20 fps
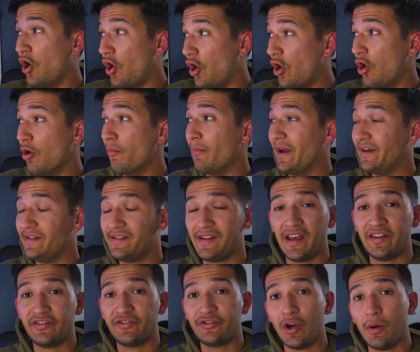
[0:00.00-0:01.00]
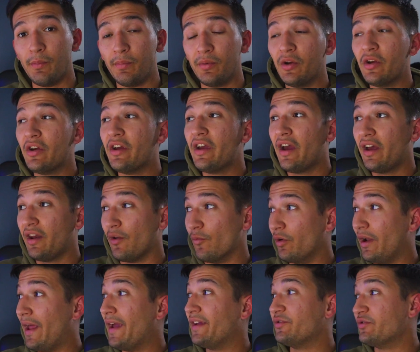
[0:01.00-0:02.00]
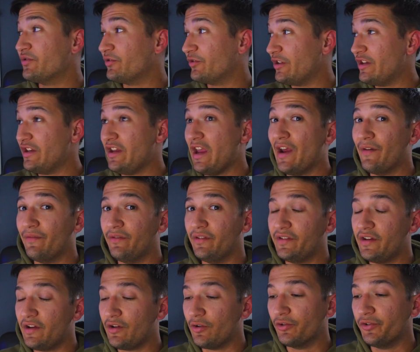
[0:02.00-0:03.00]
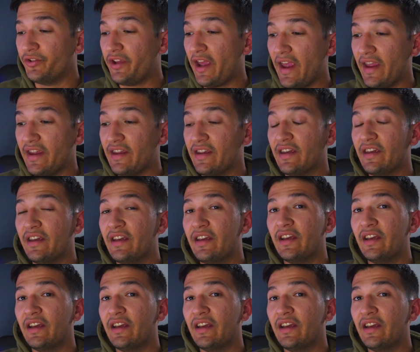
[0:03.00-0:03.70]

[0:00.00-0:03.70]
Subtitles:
on my desktop and I would like to see every single day.